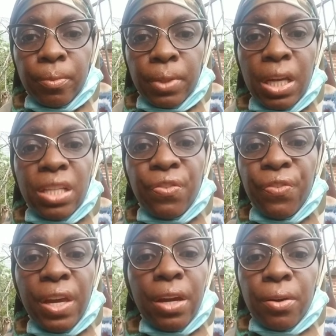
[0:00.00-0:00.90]
It's
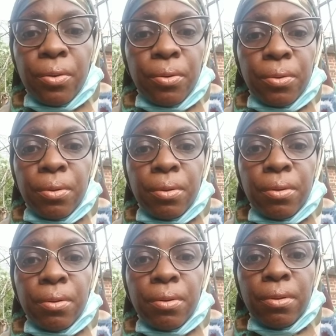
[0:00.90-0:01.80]
fear.
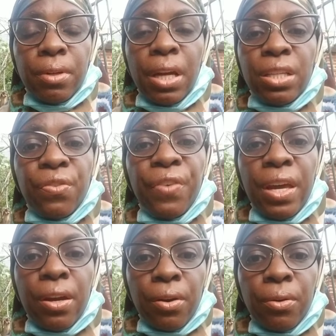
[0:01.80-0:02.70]
It's
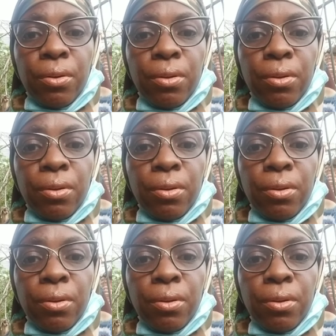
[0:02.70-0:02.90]
fear.